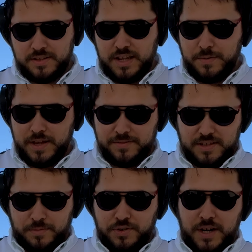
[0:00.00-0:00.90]
today we have
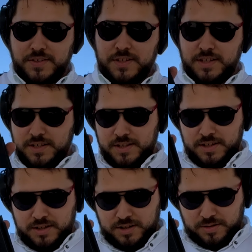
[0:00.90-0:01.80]
something crazy
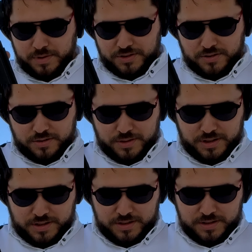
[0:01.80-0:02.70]
we're about to do
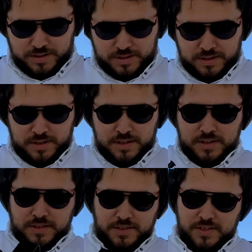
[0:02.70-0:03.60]
here.
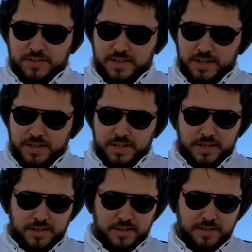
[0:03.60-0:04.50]
This is
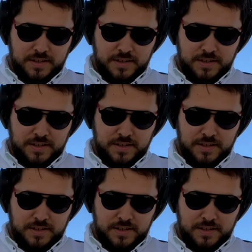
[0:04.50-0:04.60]
a uh,